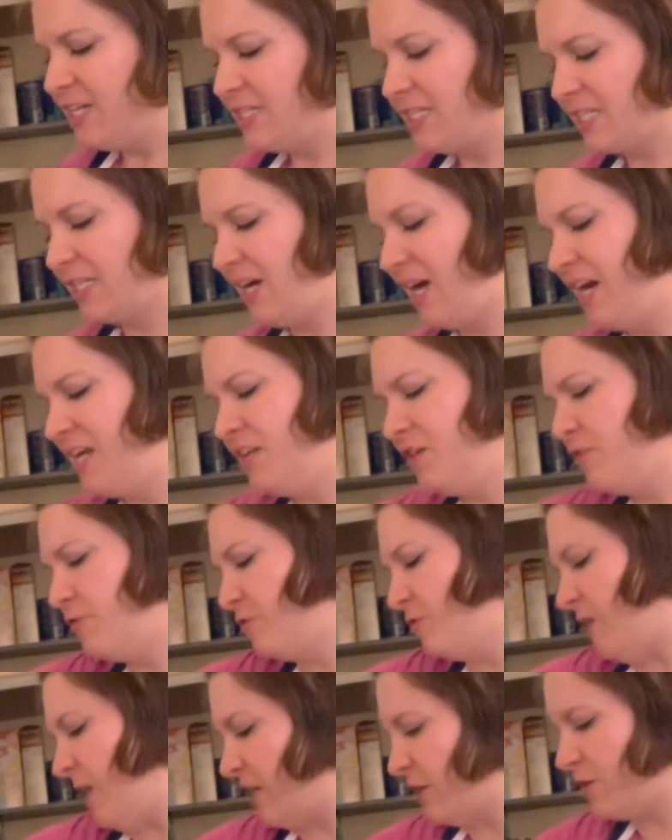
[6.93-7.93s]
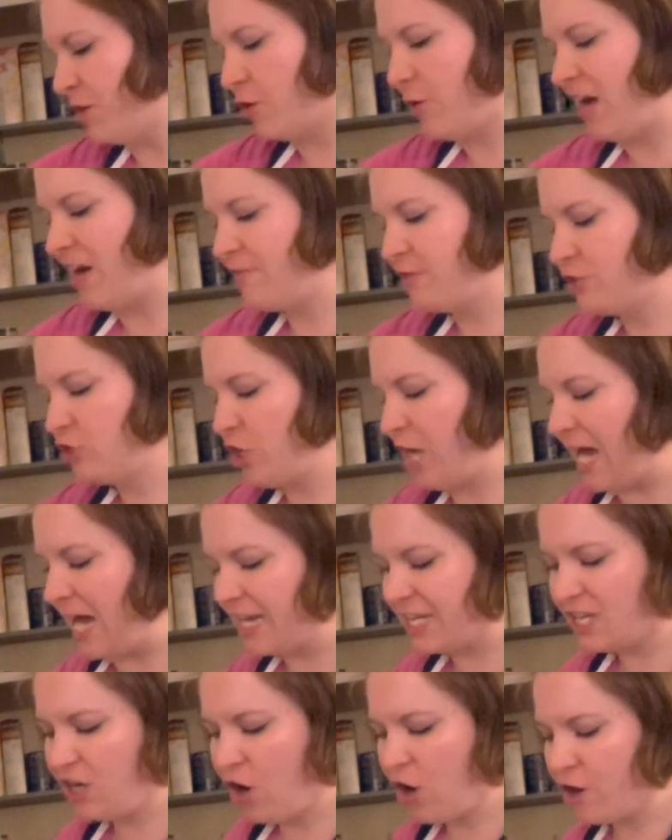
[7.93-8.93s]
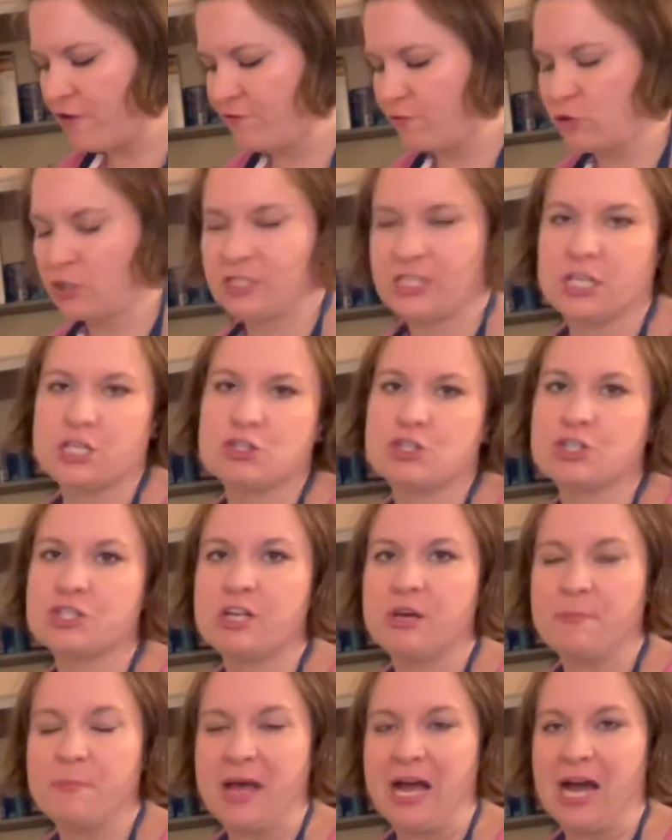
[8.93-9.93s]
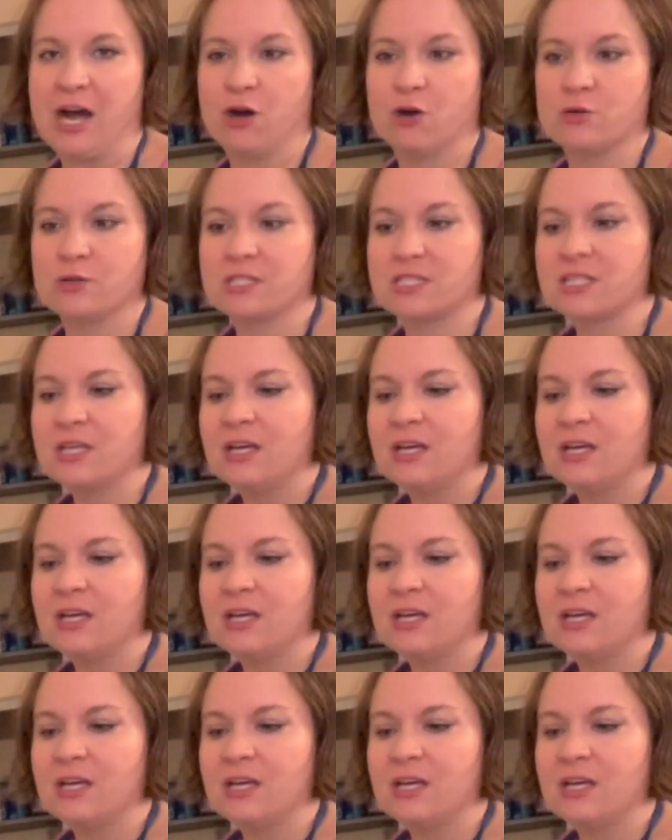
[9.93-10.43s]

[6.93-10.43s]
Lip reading: to kind of, have a chatty conversation about